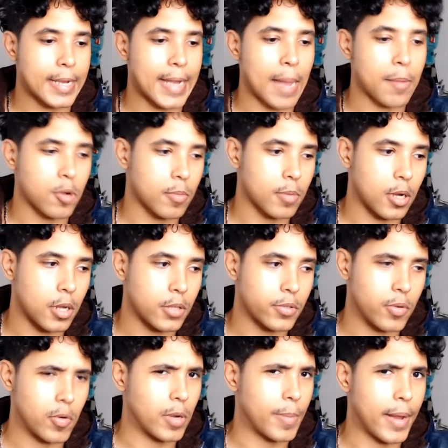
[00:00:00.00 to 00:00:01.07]
Capcom
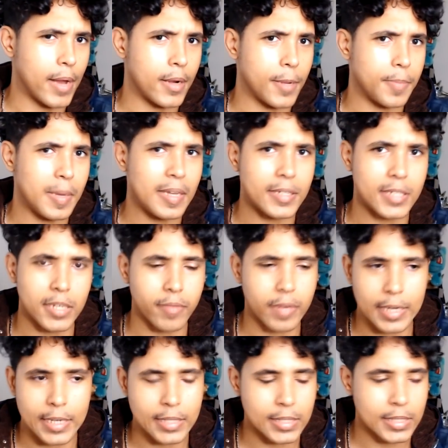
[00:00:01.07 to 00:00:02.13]
can't talk about a PC
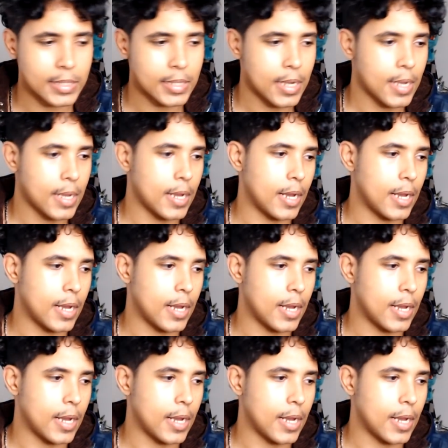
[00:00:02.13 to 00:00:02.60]
release